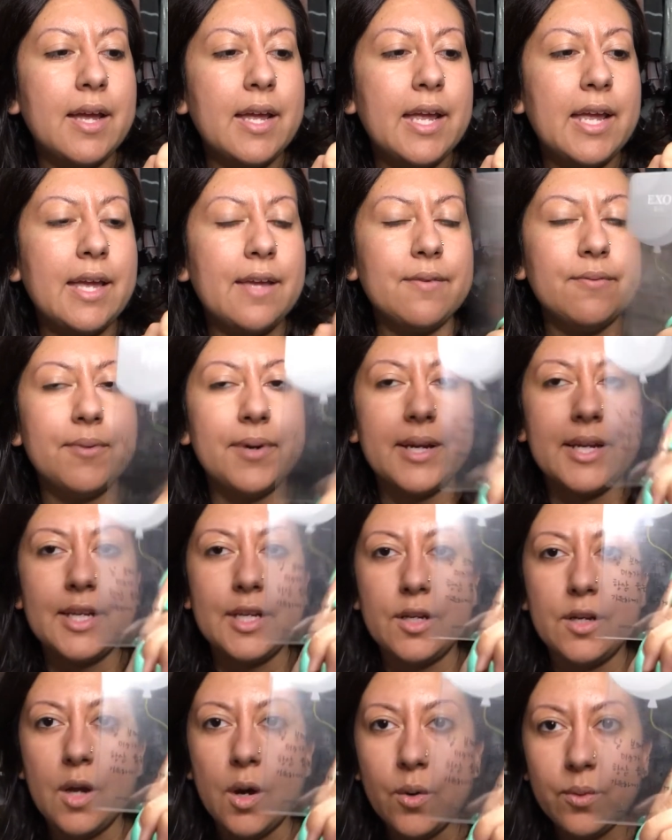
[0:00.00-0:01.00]
handwritten
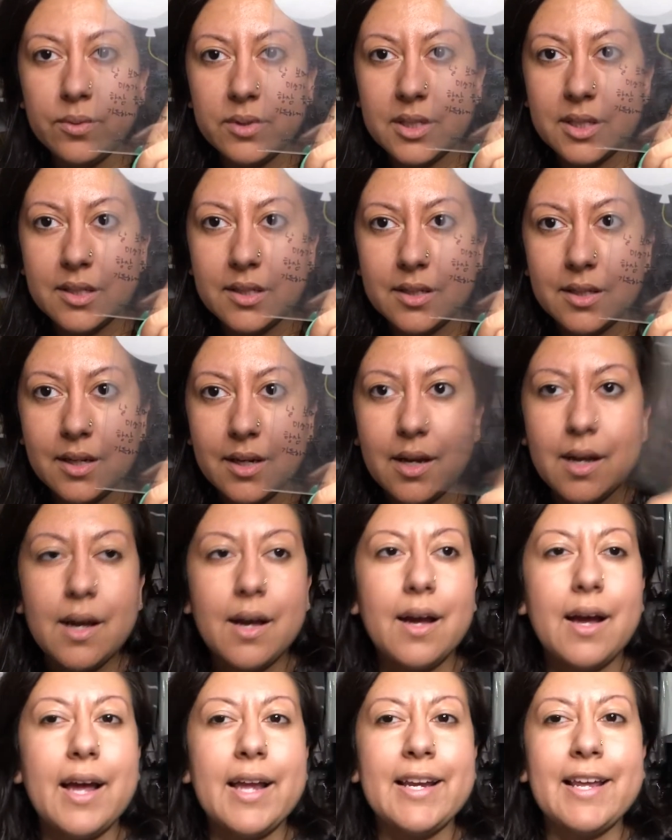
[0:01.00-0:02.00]
note,
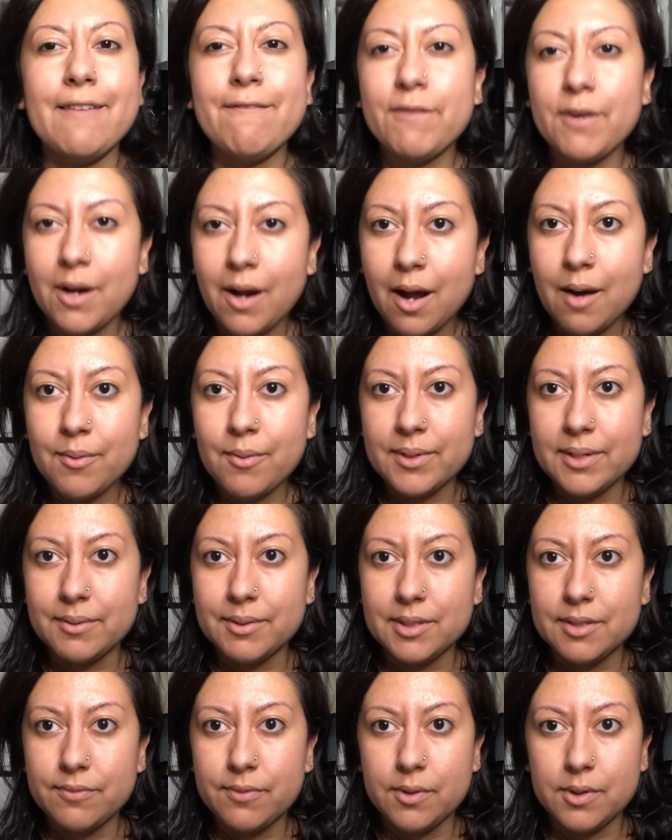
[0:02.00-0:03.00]
and I forgot what it
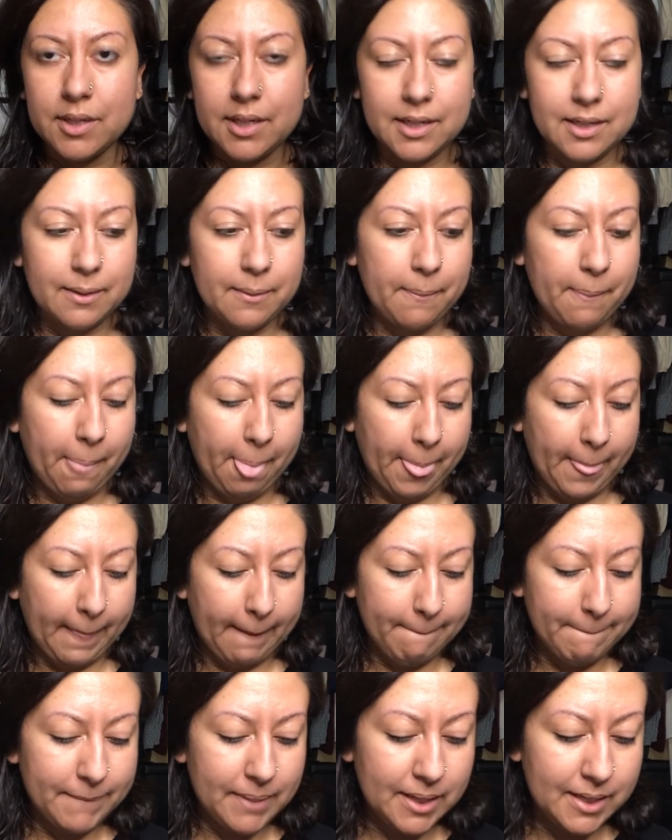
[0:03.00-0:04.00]
was for.
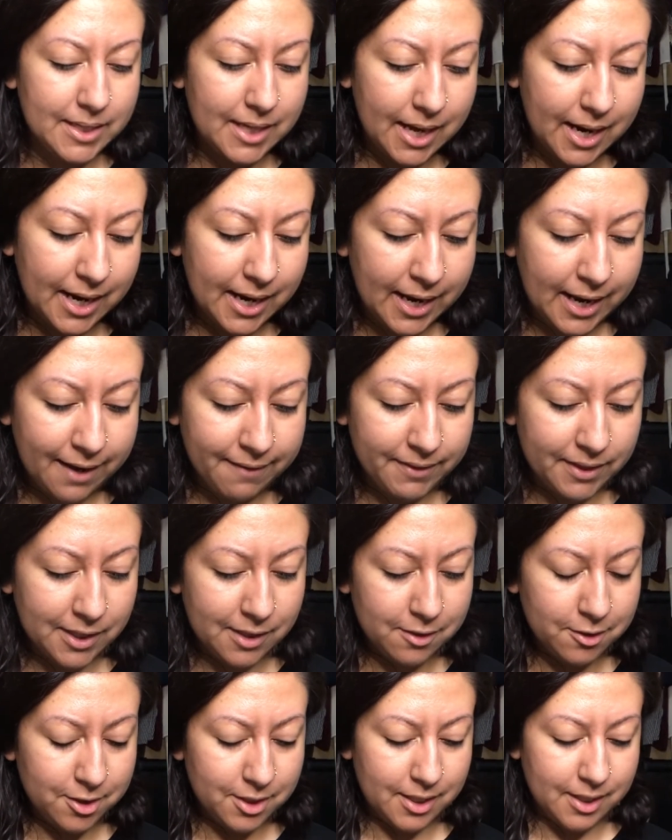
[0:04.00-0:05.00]
But yeah, I have
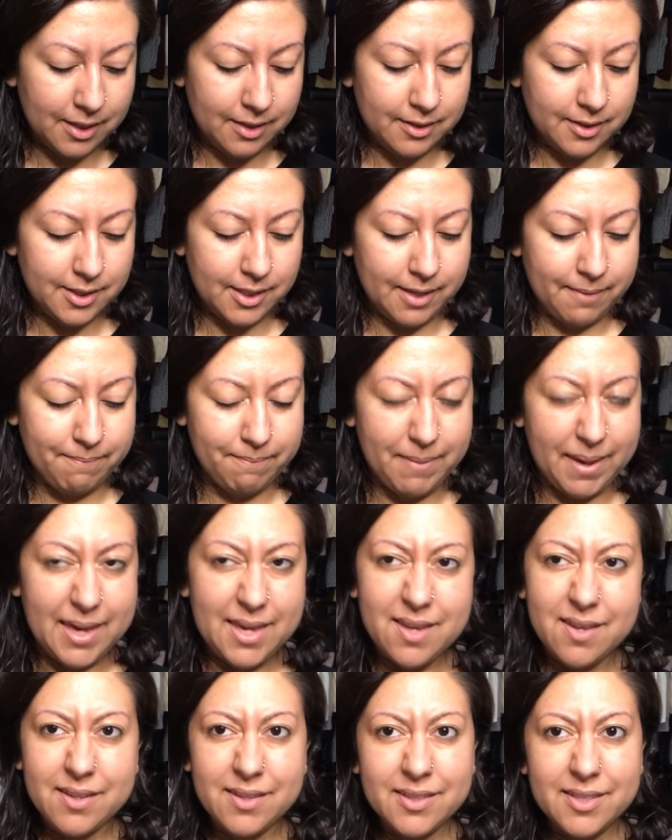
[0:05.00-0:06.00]
Yixings and
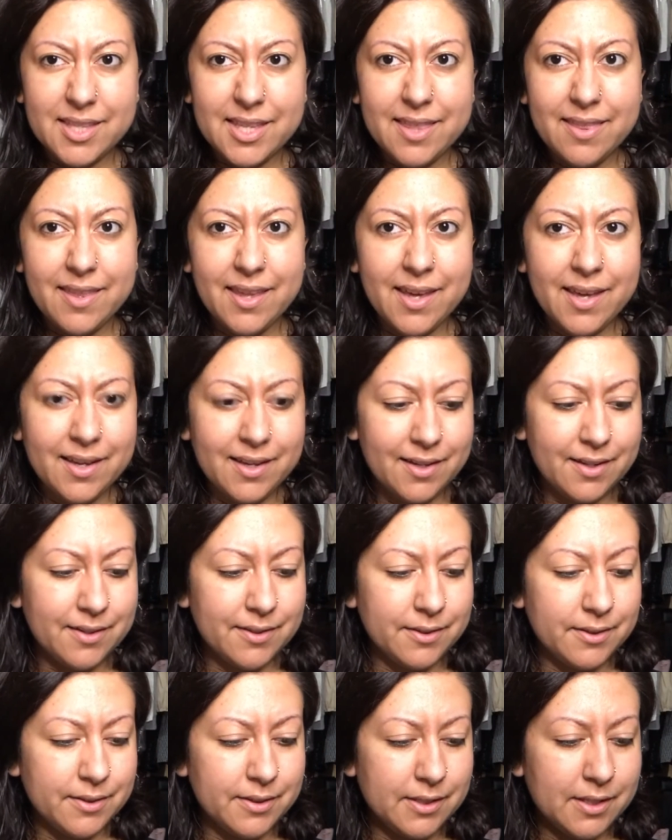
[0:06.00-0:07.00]
Bacons, I think.
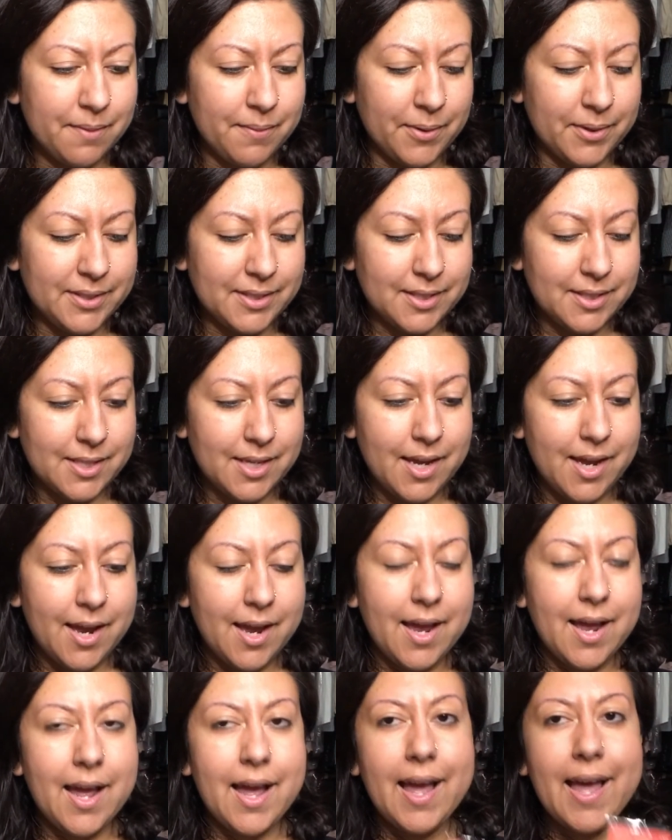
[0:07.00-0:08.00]
Someone's.
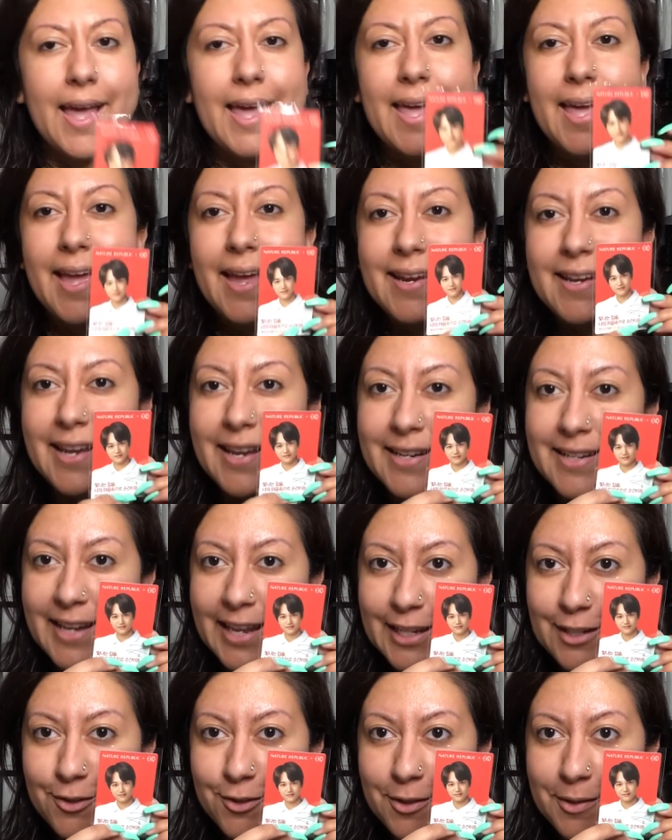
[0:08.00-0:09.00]
And a
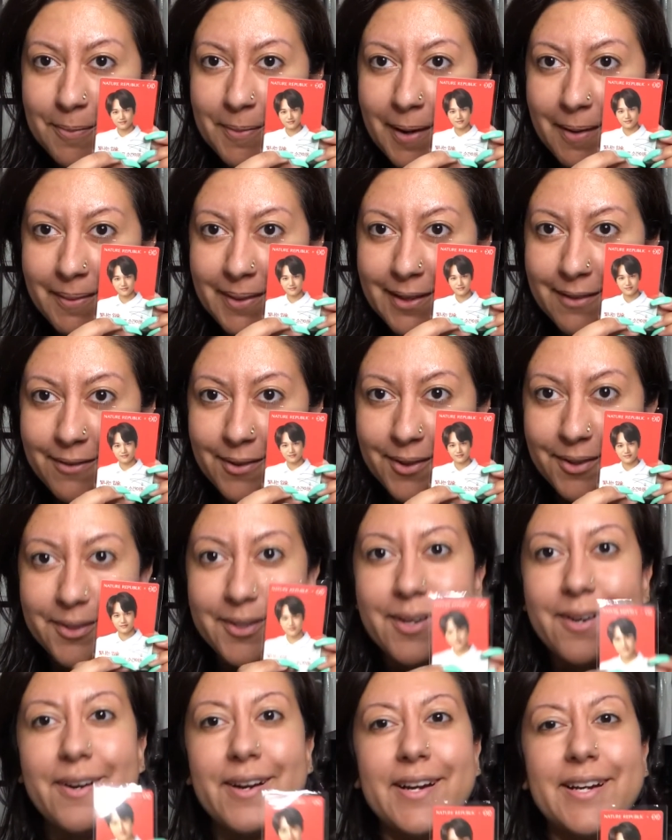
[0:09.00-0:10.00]
Nature Public photo
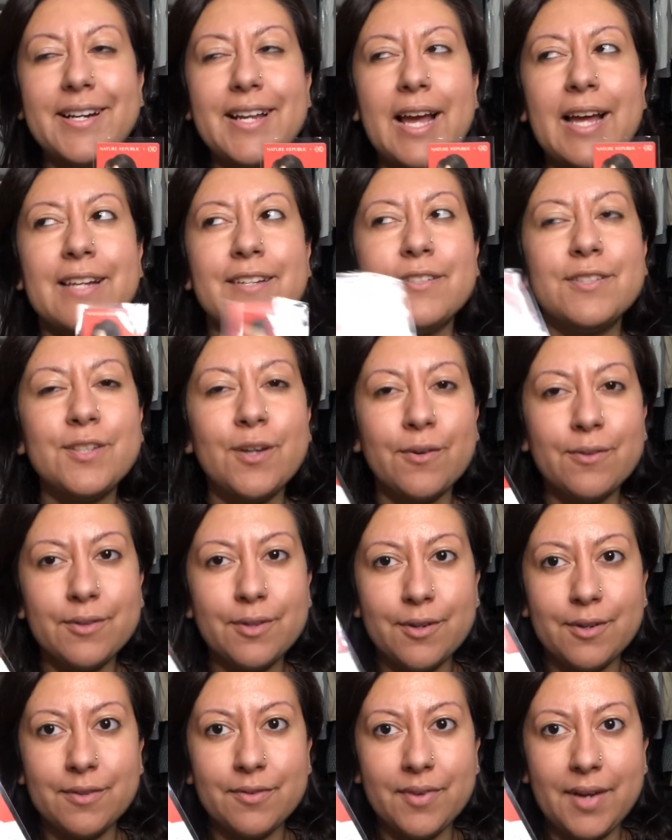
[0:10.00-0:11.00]
card. I don't
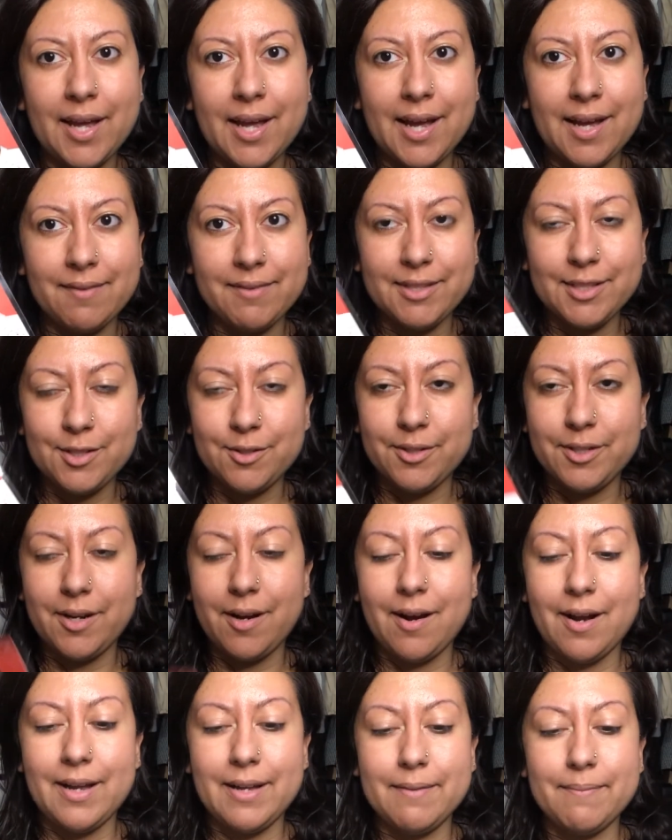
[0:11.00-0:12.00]
know if I have this or
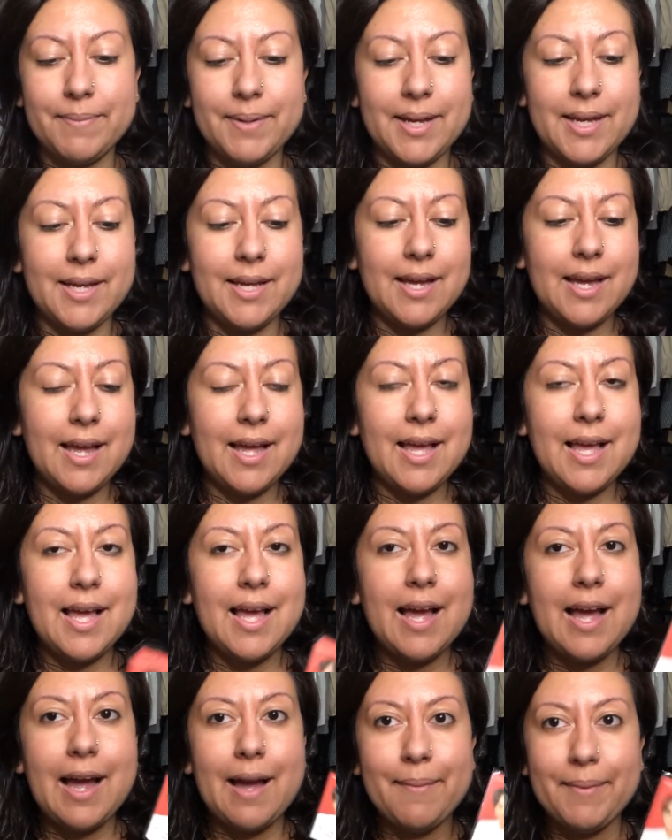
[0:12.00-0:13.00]
not, but
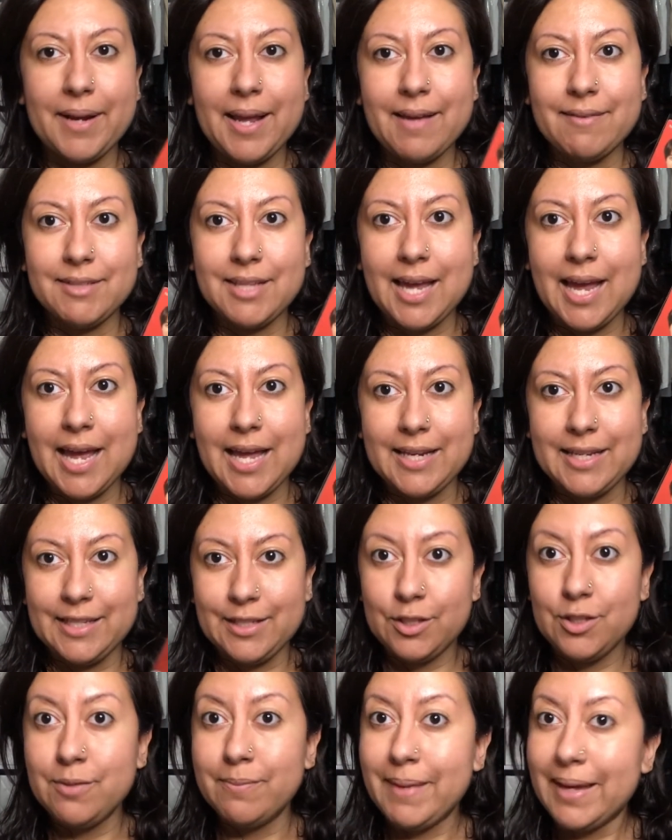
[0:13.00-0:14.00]
I'm going to have to add it
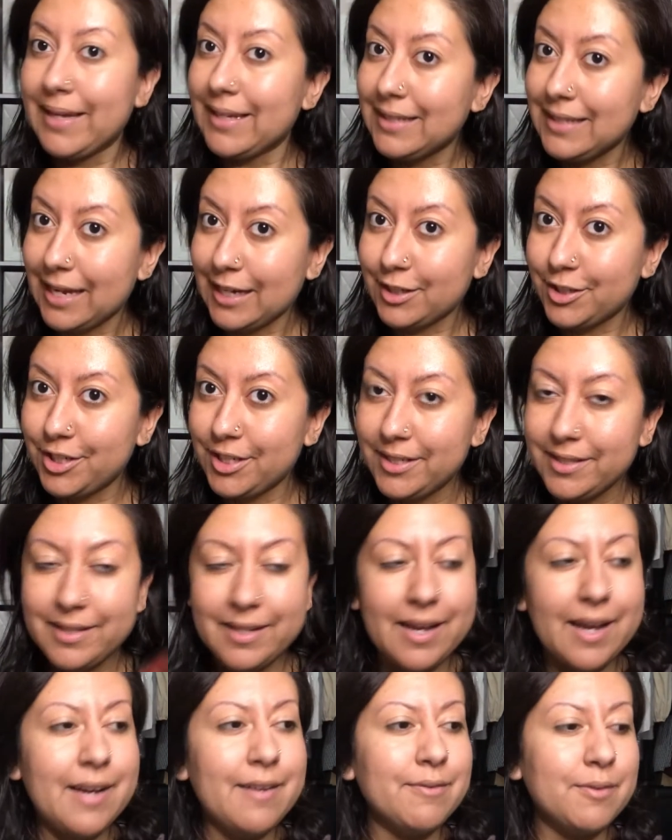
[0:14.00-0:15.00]
to my collection,
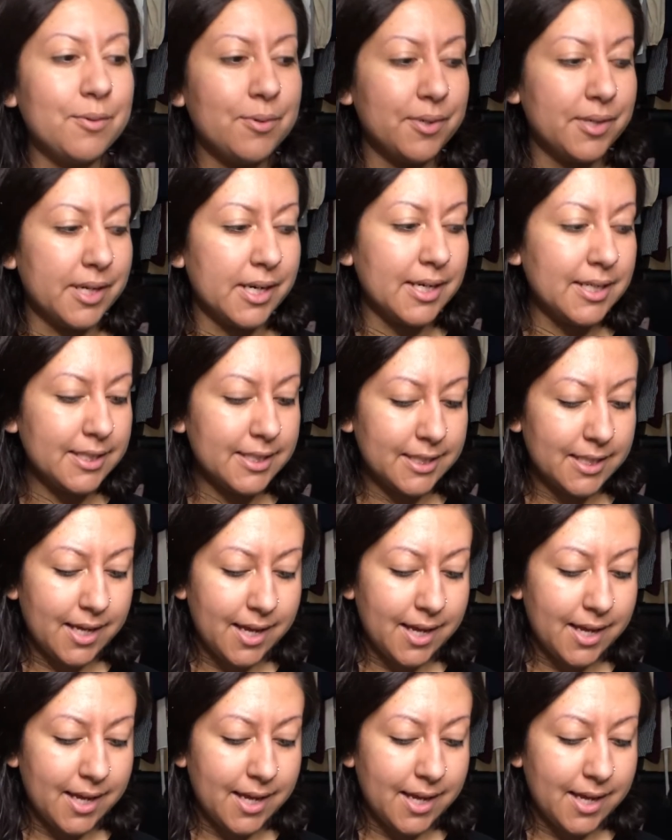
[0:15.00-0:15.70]
of course.